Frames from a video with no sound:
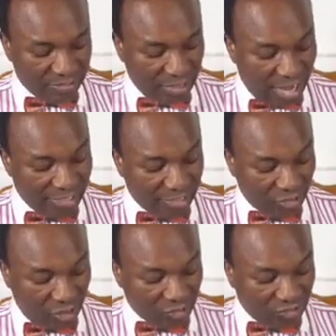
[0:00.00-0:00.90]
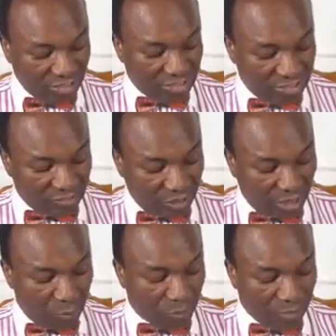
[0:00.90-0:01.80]
I discussed this desire
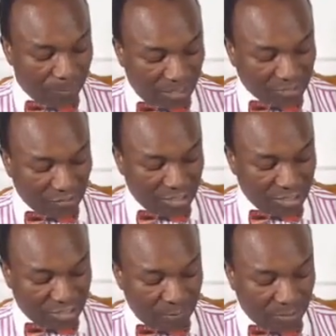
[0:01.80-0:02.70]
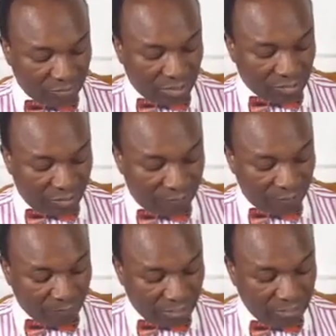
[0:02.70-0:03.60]
with a pastor in December
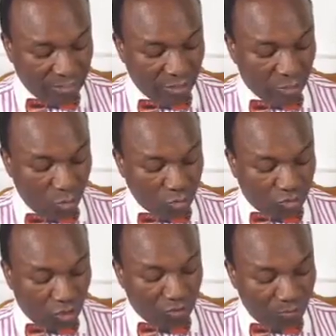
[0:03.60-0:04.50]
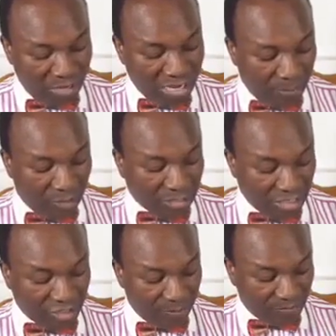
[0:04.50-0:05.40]
2015 who told me about
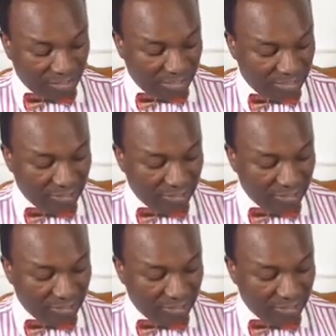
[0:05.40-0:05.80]
HMT